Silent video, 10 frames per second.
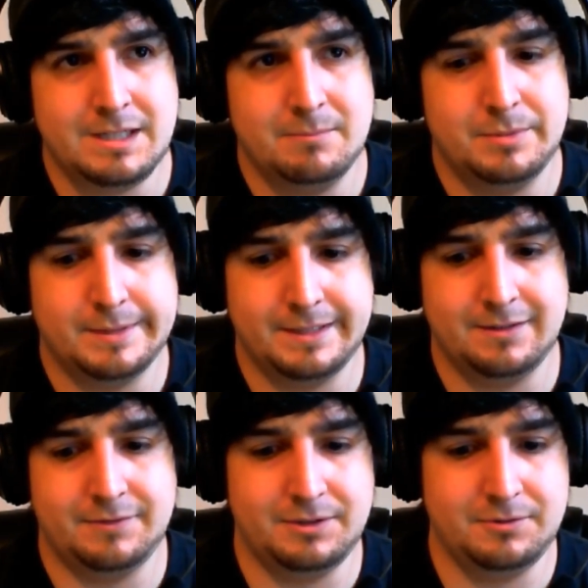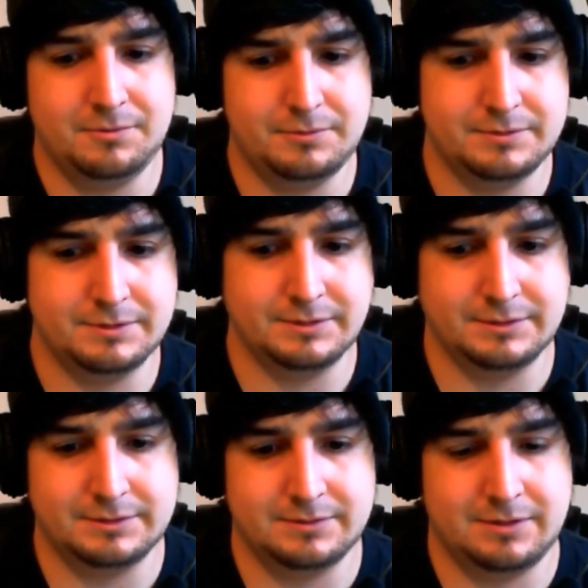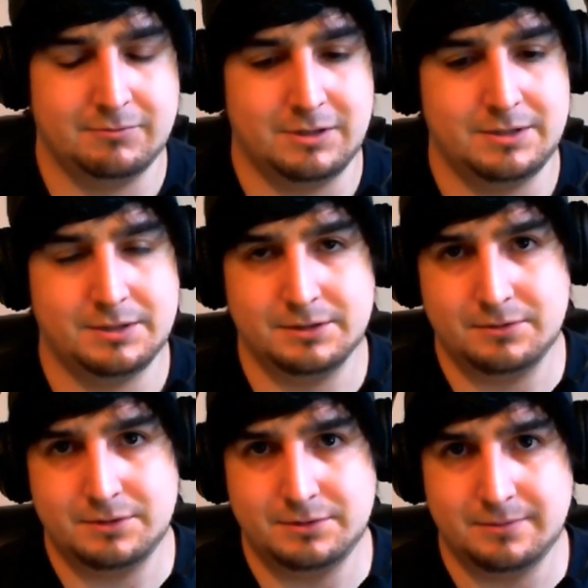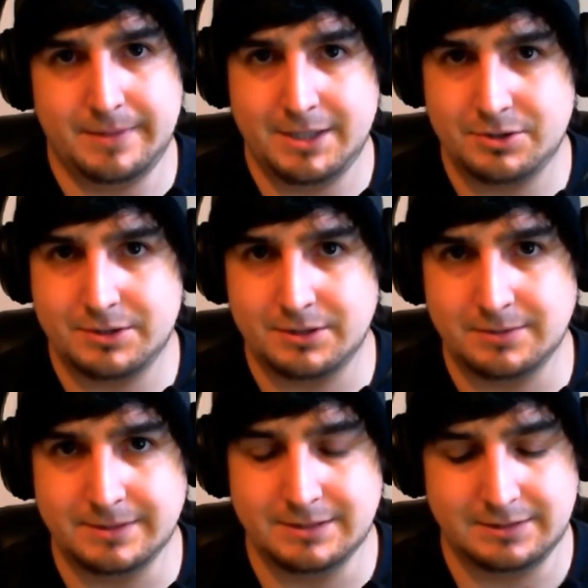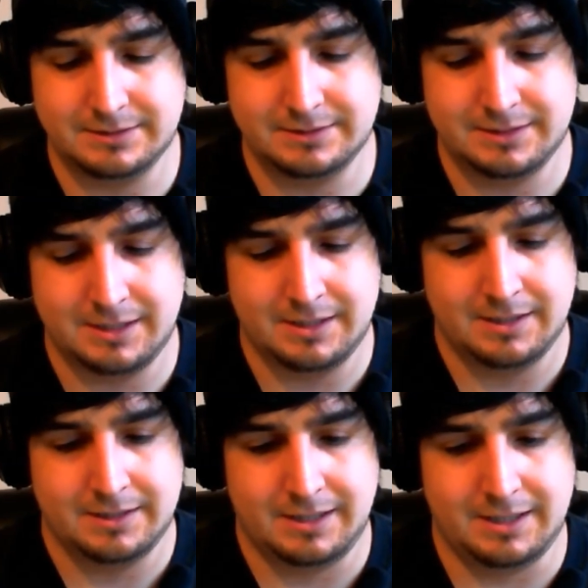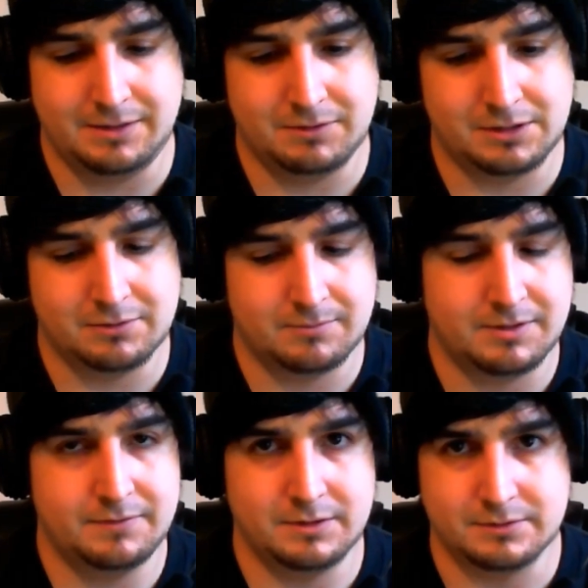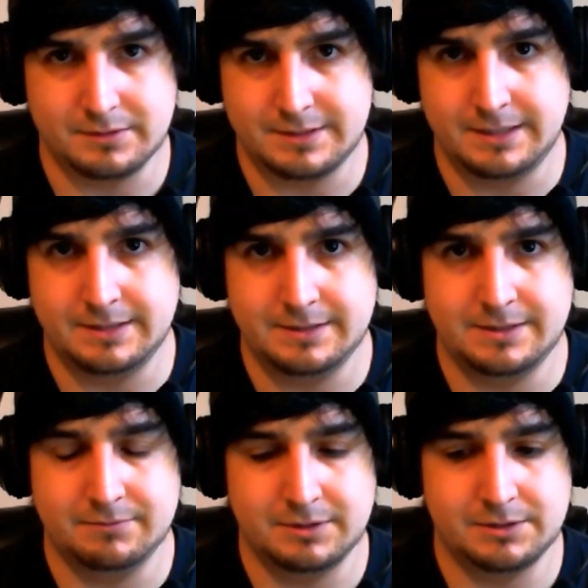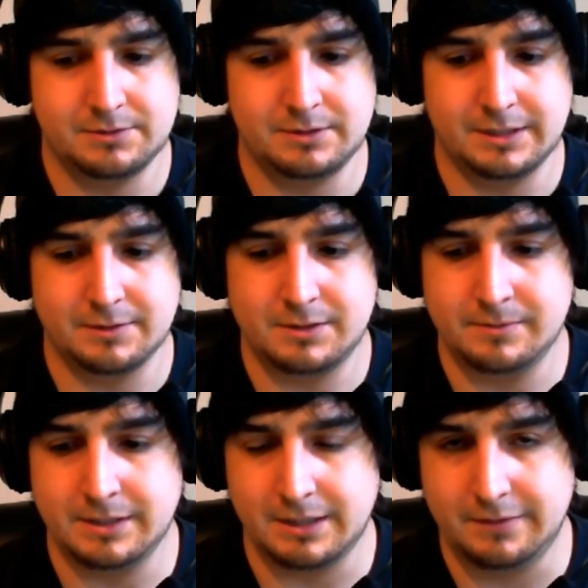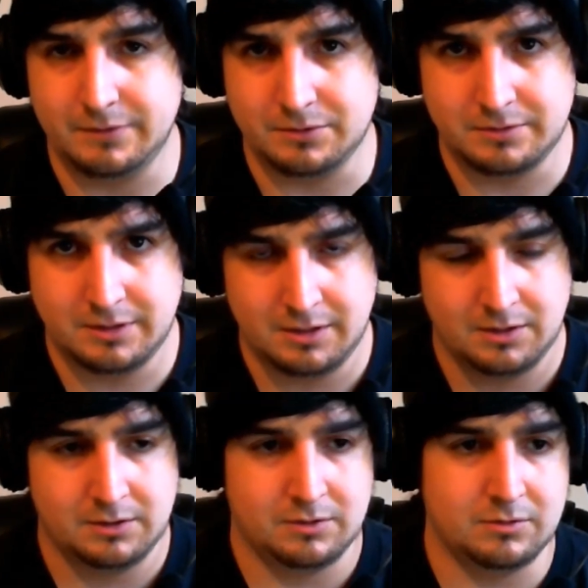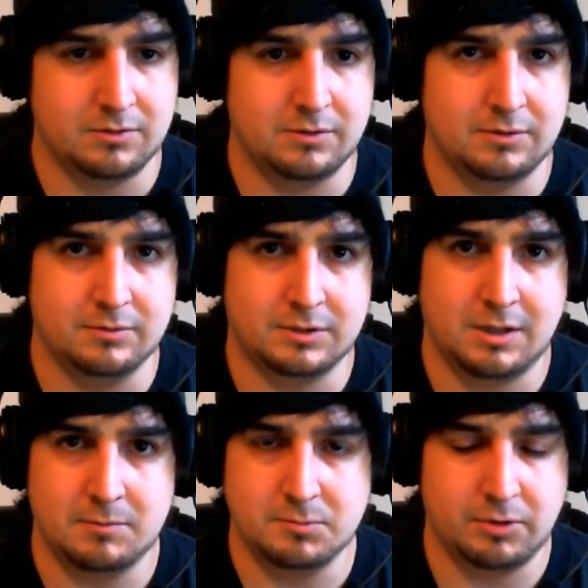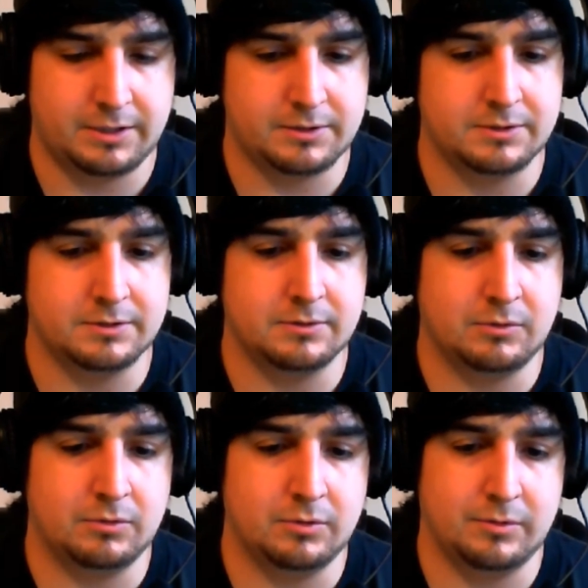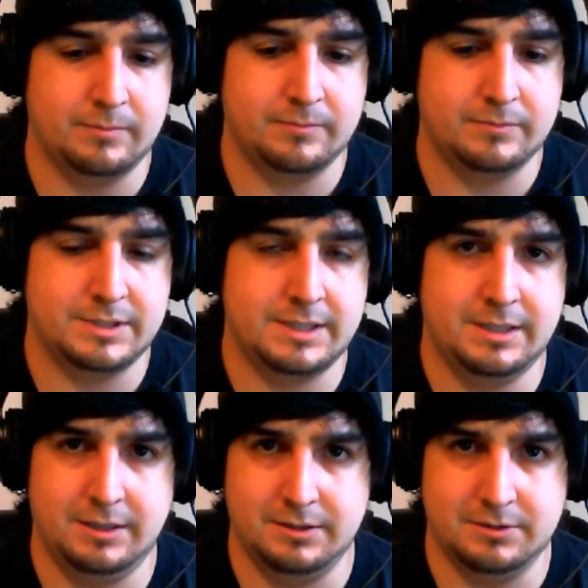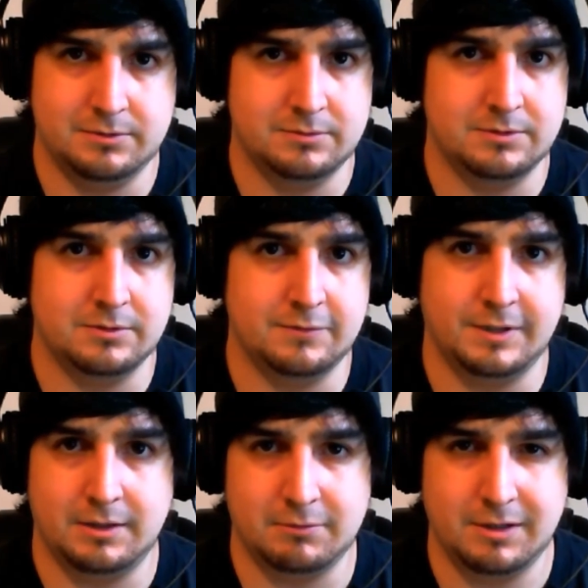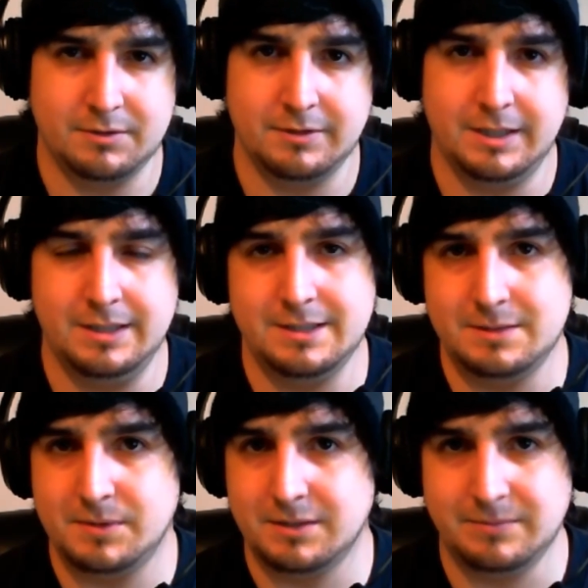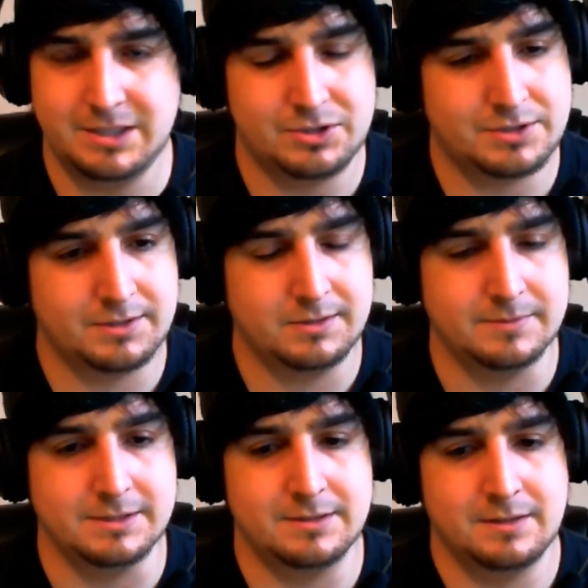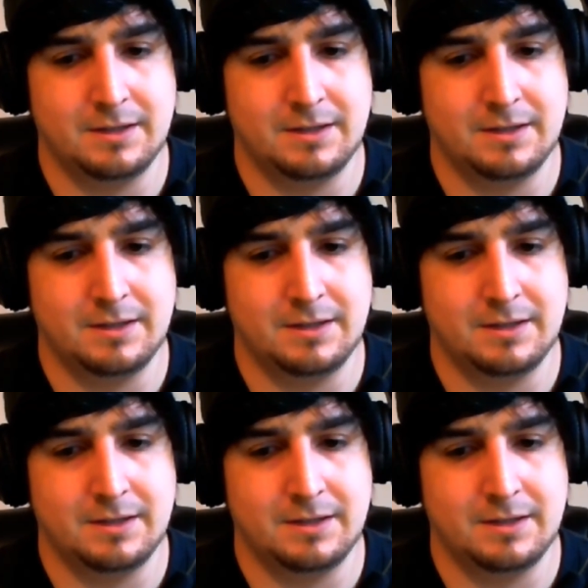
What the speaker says: But if you want to go to a major tournament and you want to go above the local scene and you want to go to like a tournament like Evo or Combo Breaker or CEO or Final Round or any of these big major tournaments,